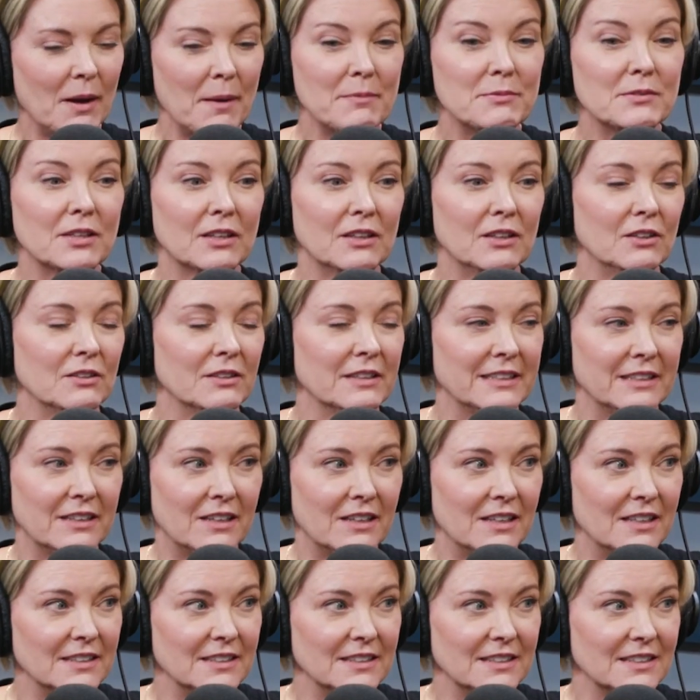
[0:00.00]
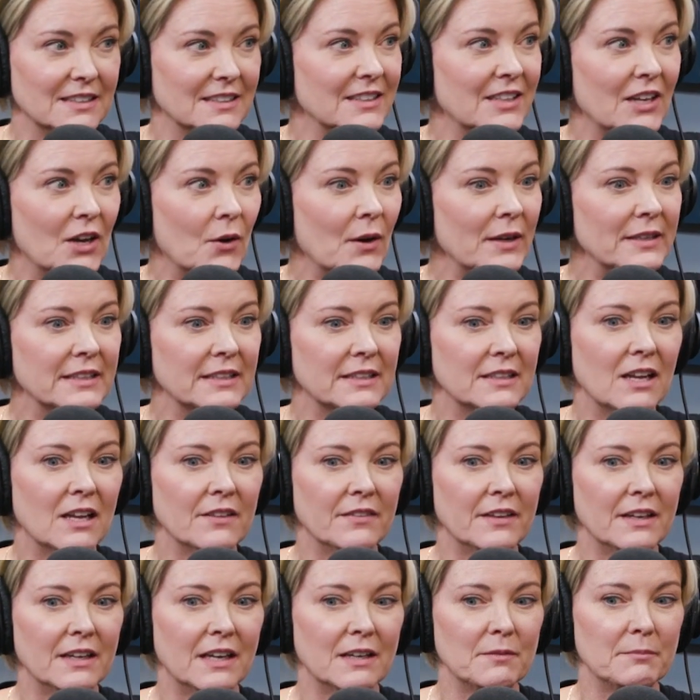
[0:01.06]
absolutely not. No, I did not
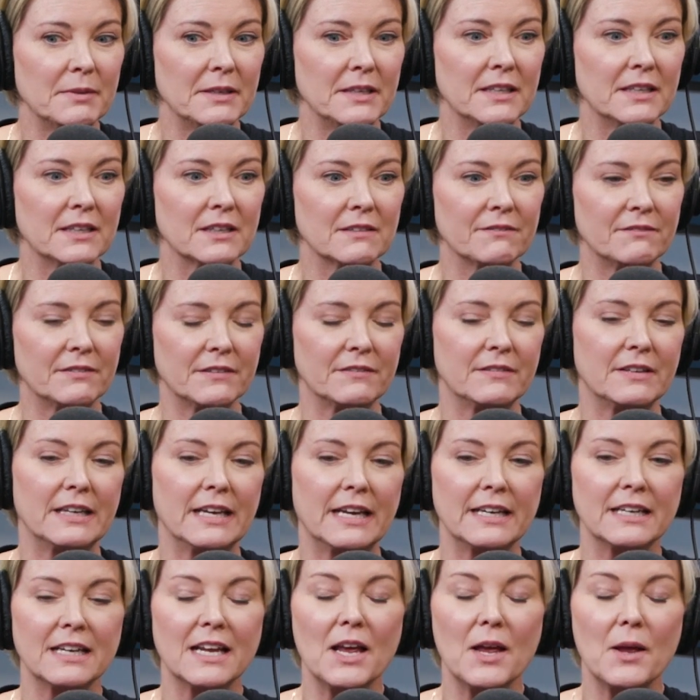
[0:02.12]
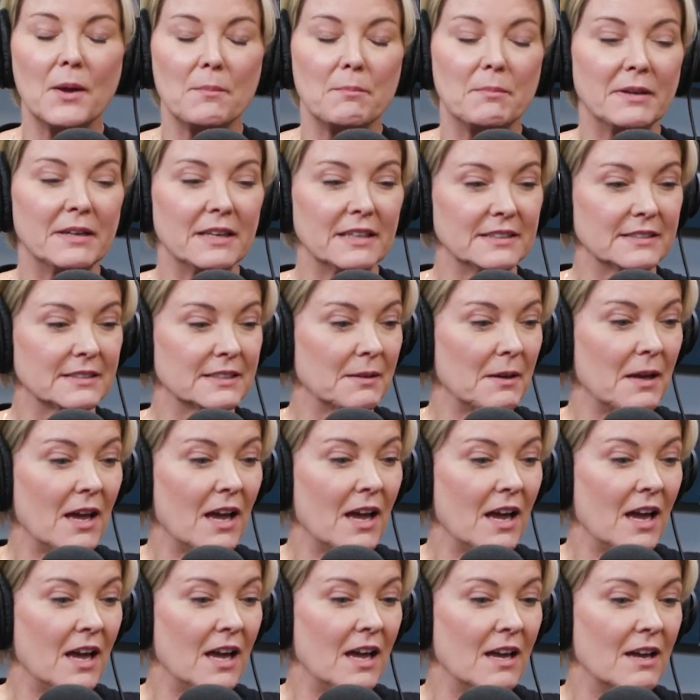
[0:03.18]
think I'd be here at 58, but it's
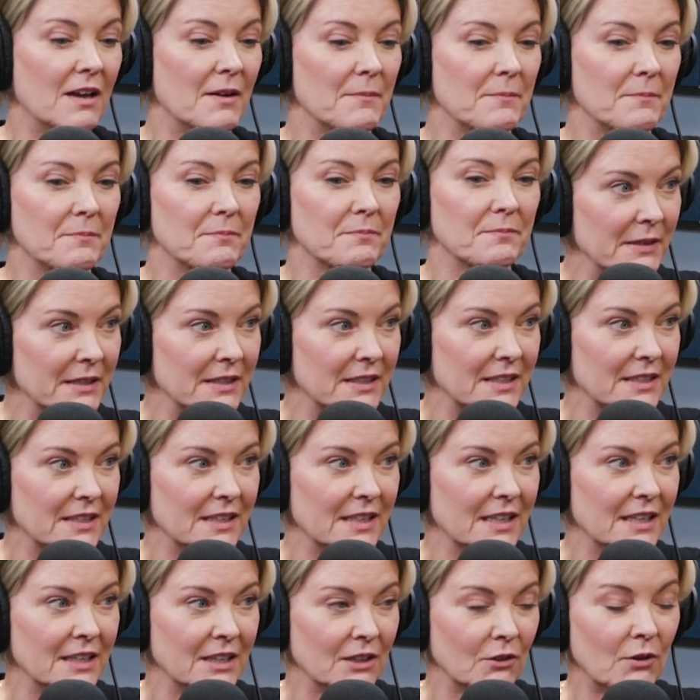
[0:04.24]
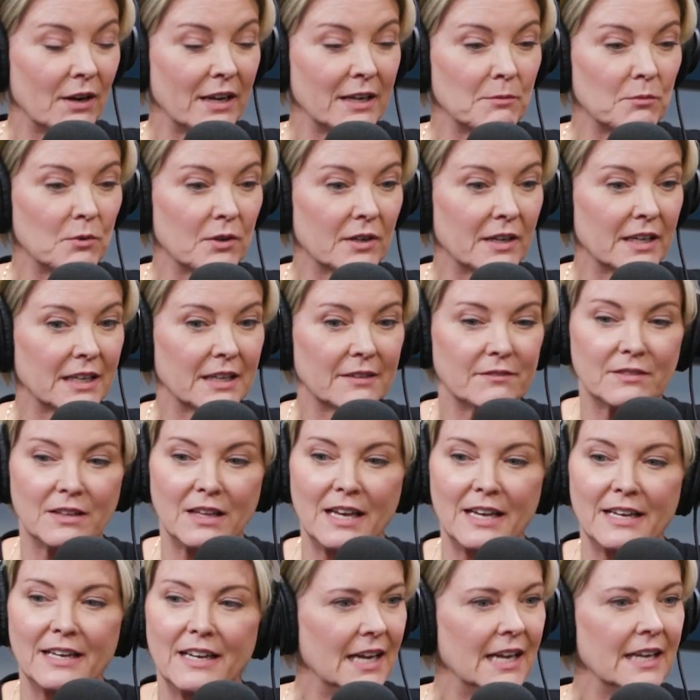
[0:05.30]
been an incredible gift.
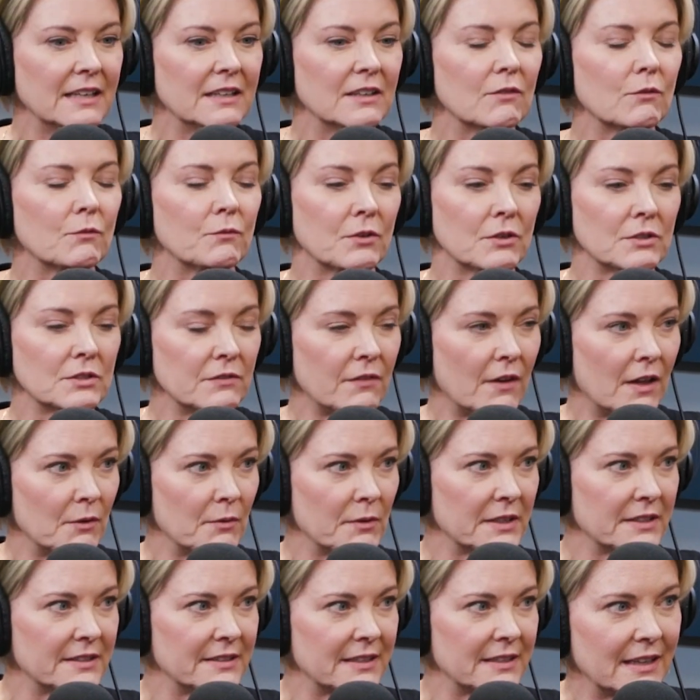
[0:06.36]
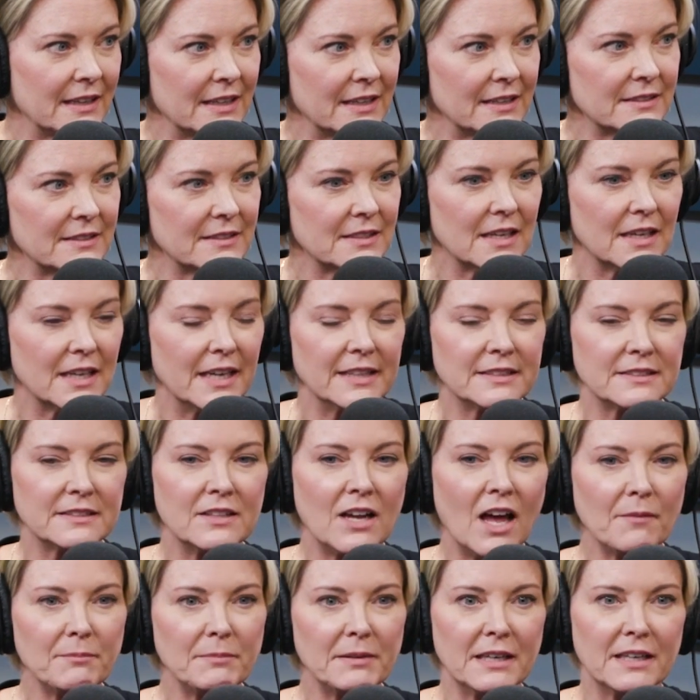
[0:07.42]
Like, and first of all, I want to this. It's
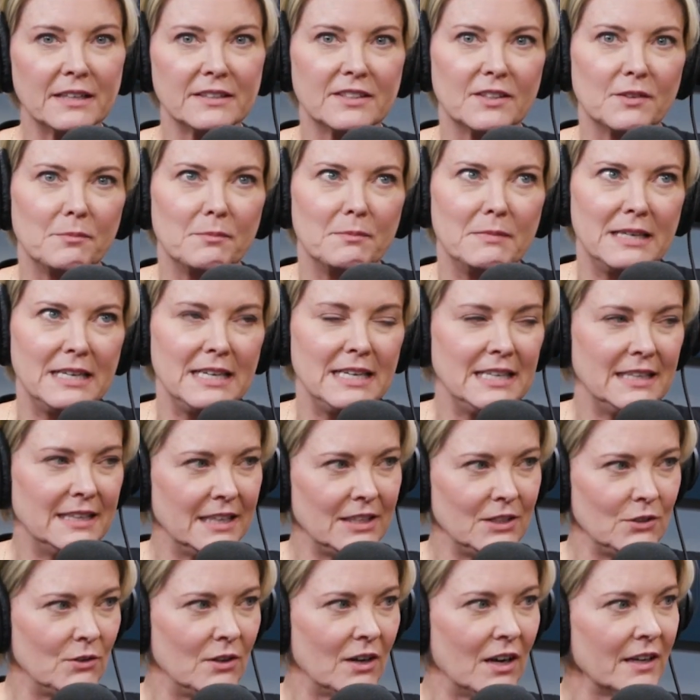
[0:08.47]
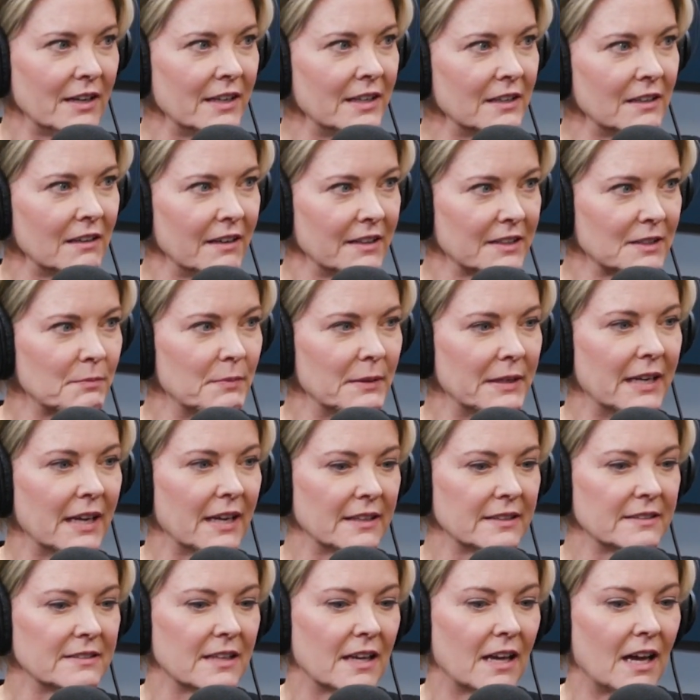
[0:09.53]
not because of me that you got here. It's
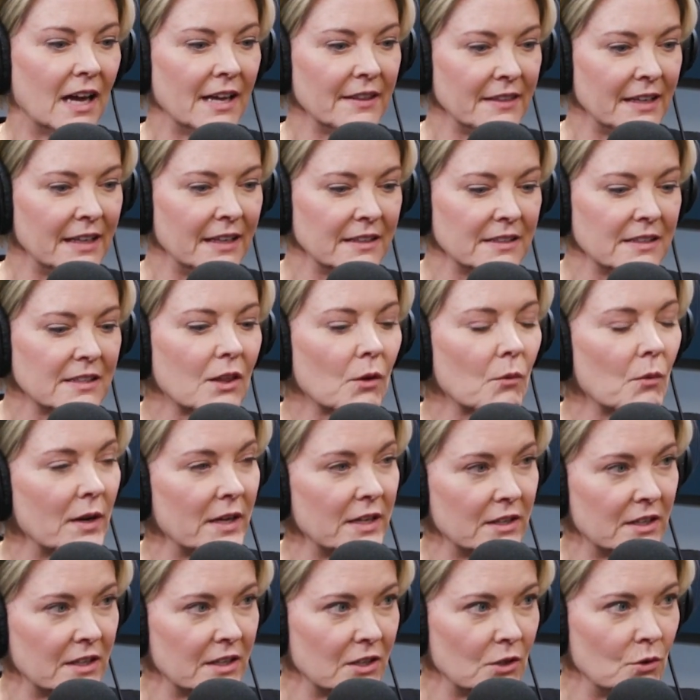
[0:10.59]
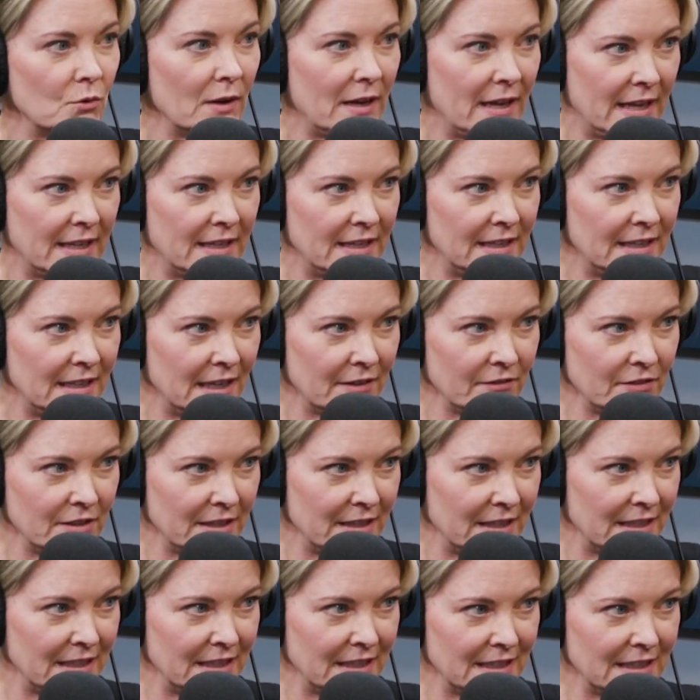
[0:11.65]
because I think it's the way that you edit
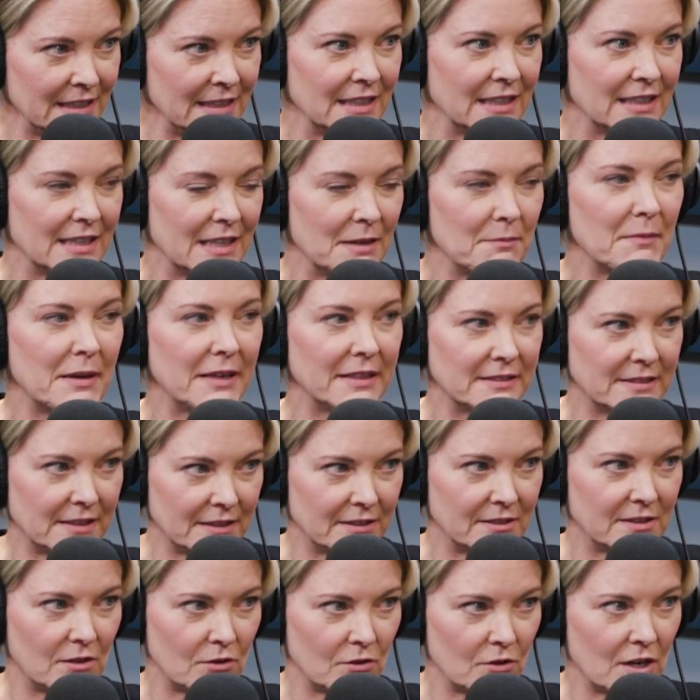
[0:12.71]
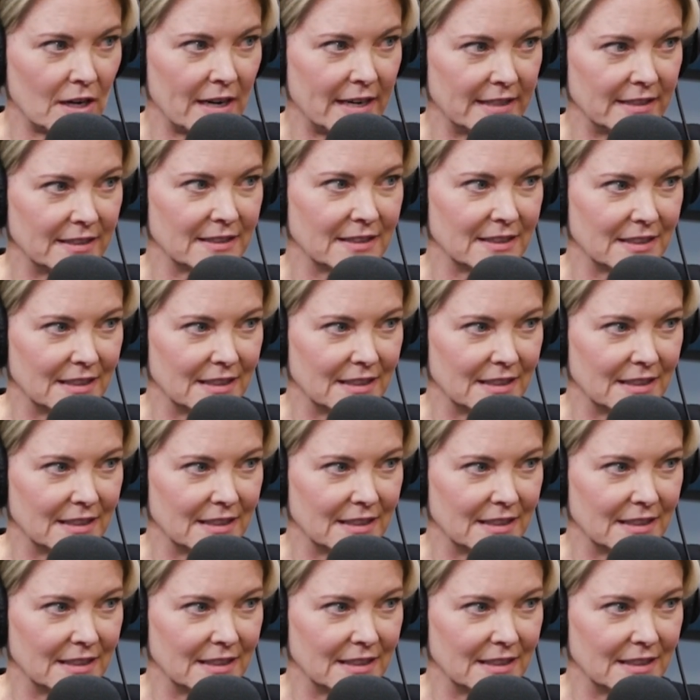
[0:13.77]
everything that makes it so great.